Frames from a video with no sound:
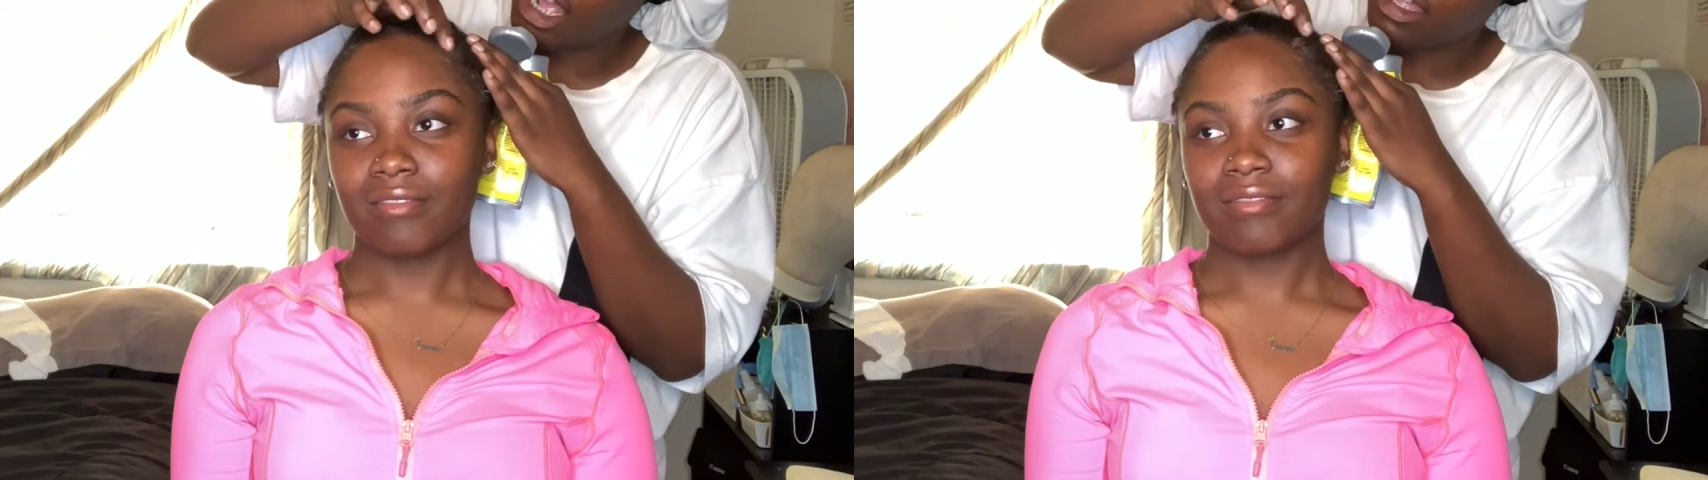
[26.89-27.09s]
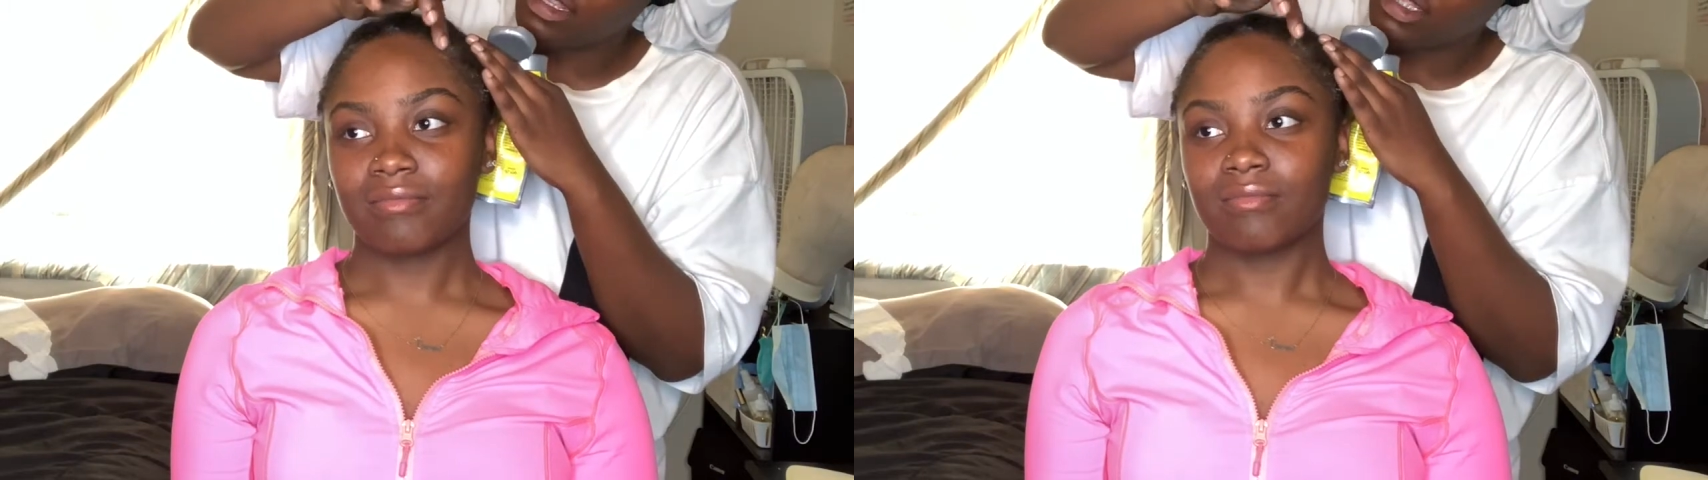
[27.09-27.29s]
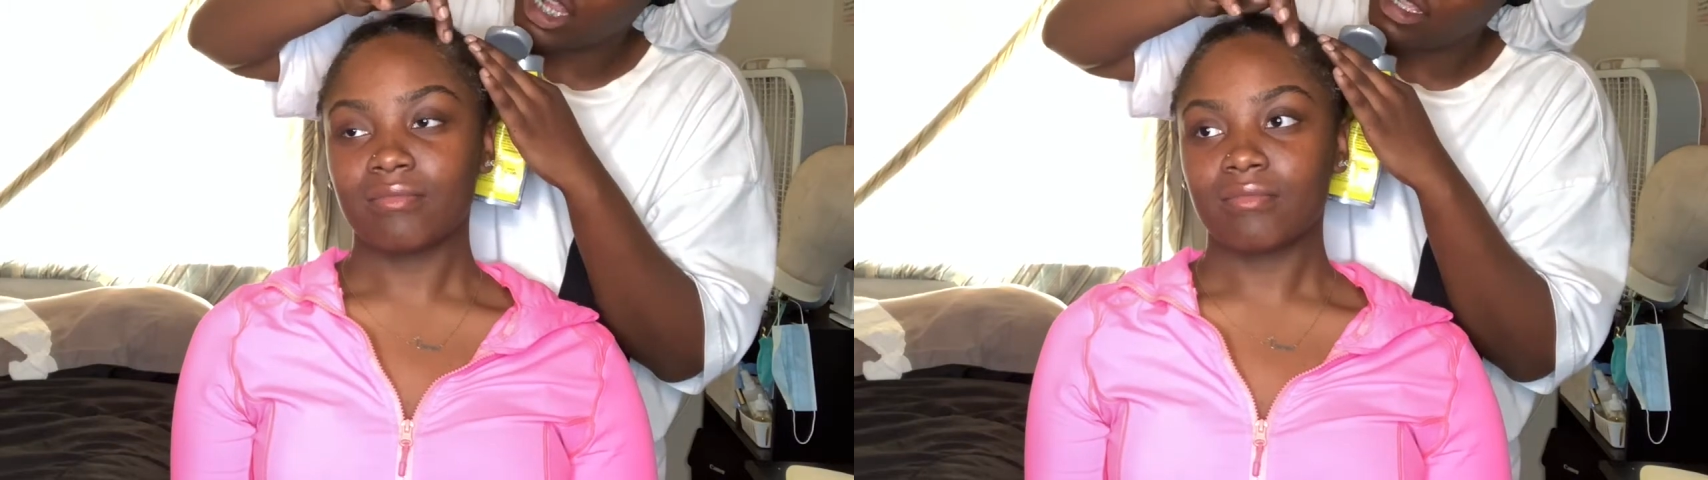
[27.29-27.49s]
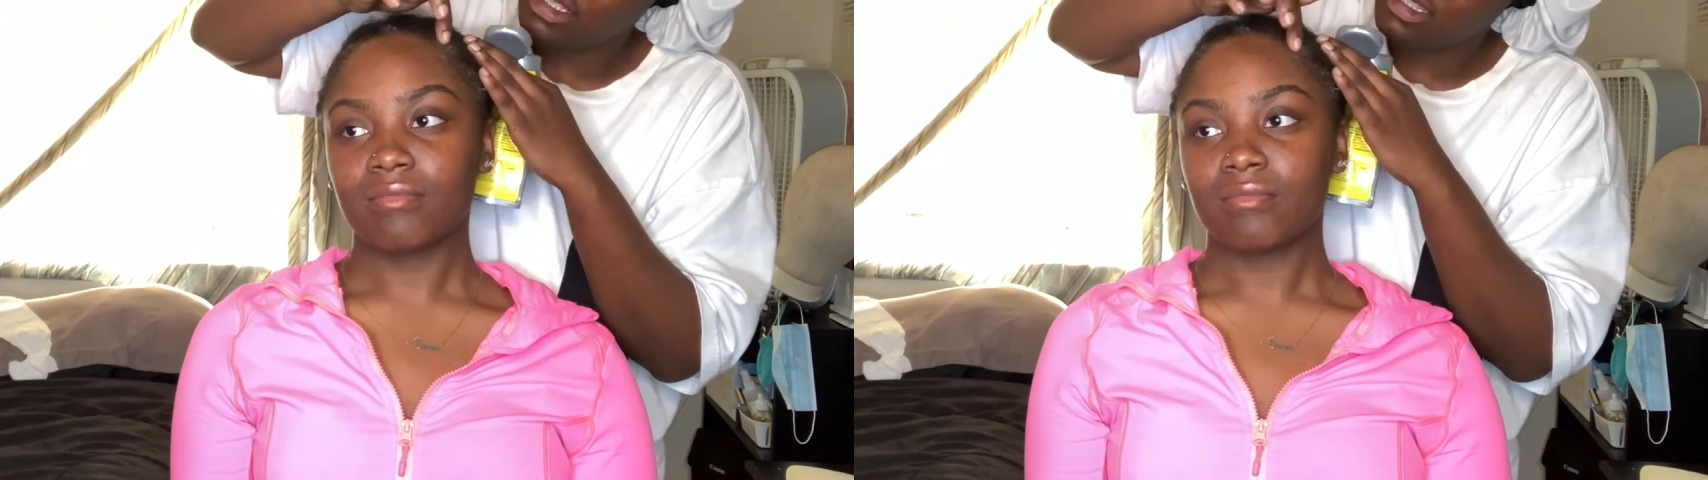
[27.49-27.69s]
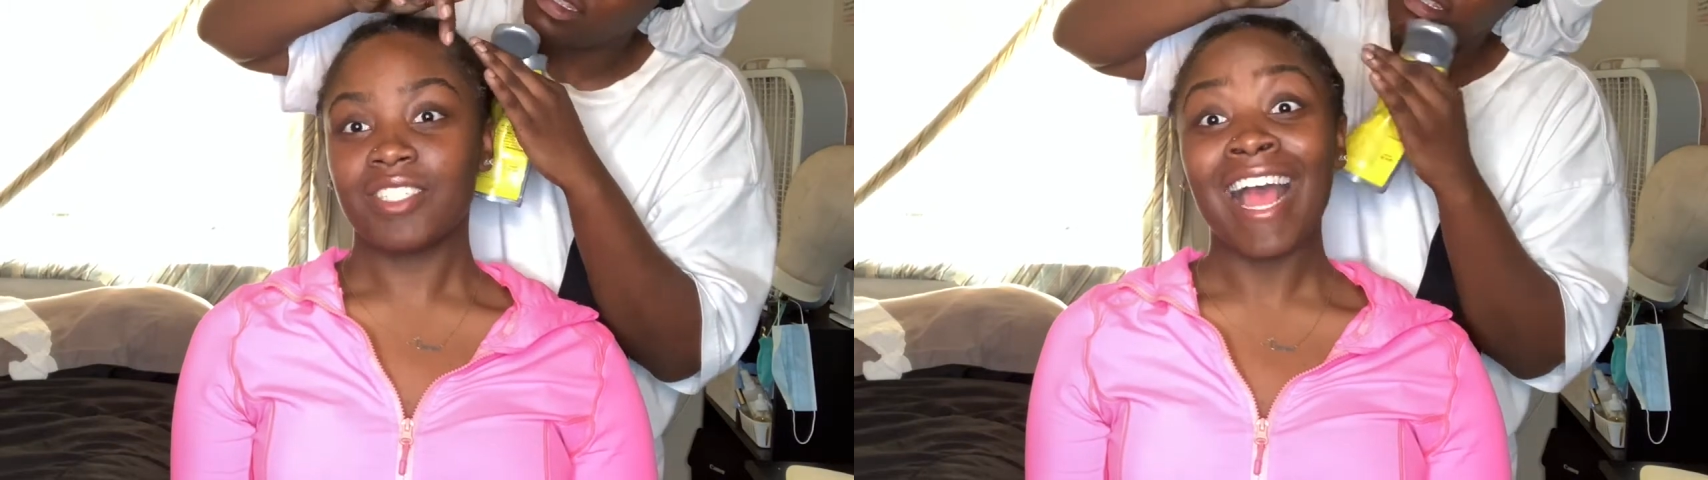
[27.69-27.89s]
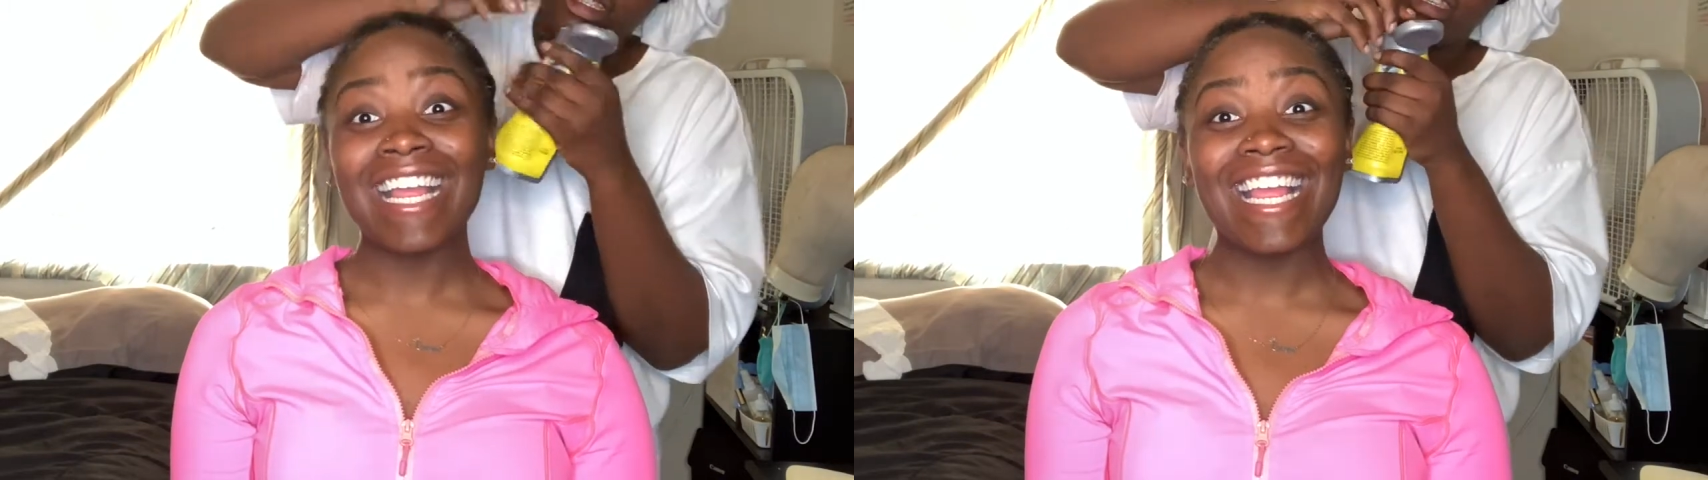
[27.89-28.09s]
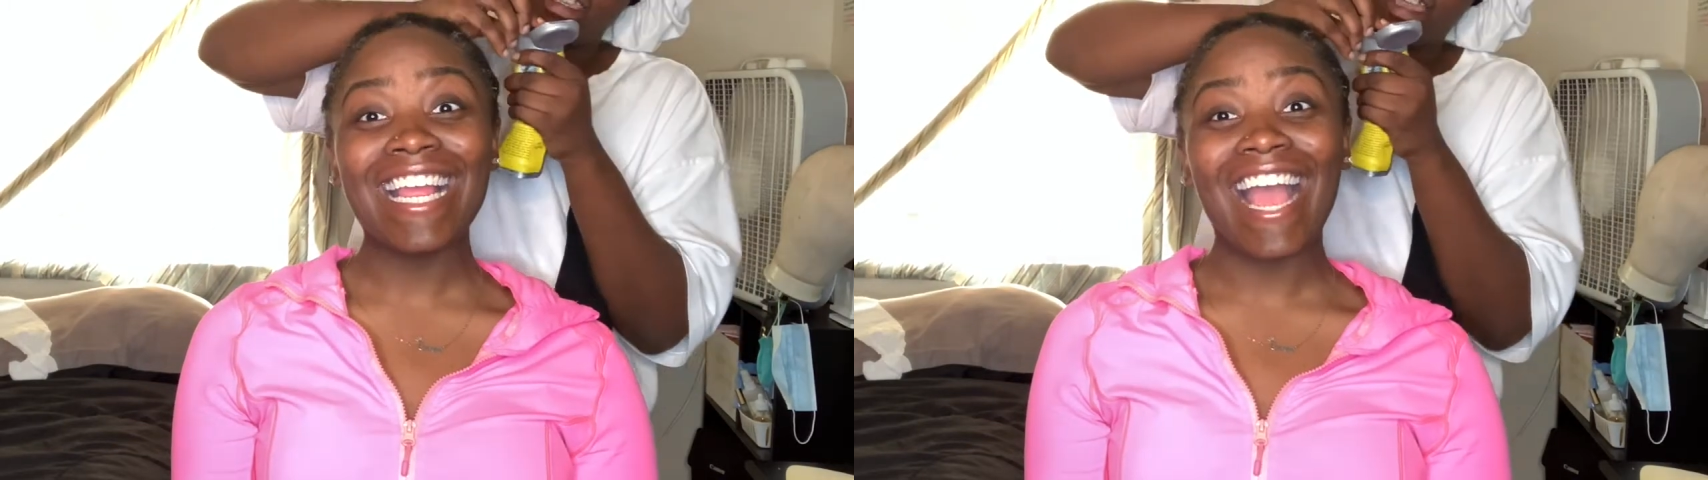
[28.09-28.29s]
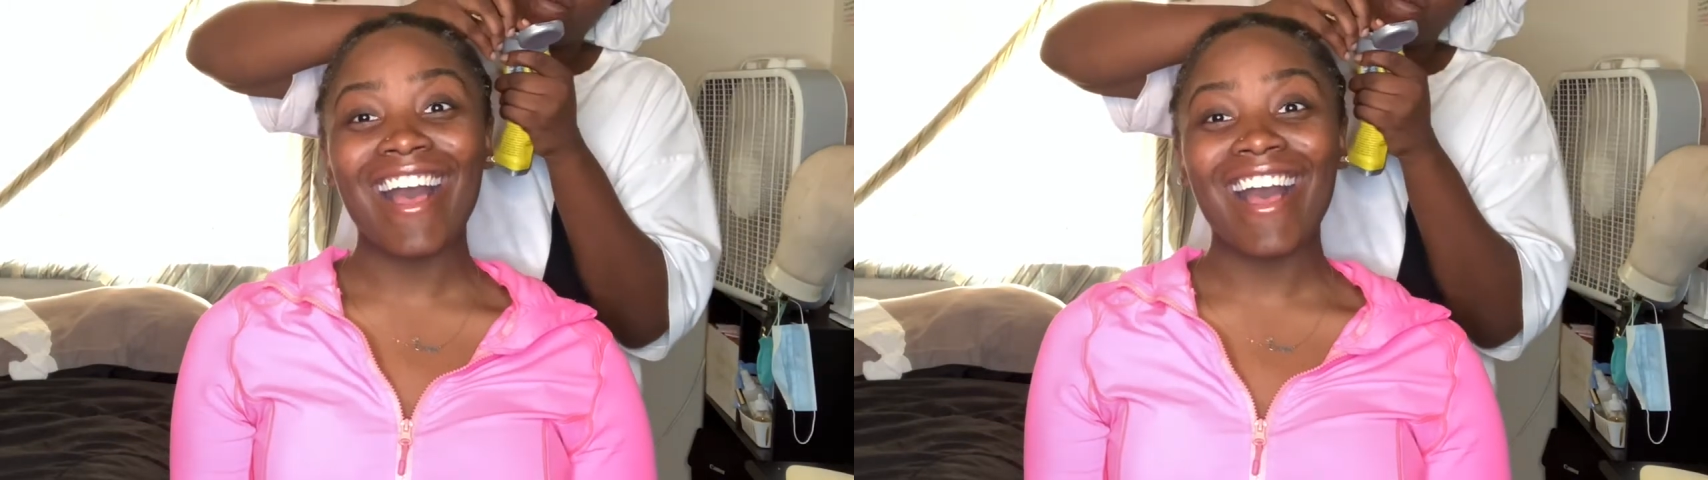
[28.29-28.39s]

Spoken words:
This is my first voiceover,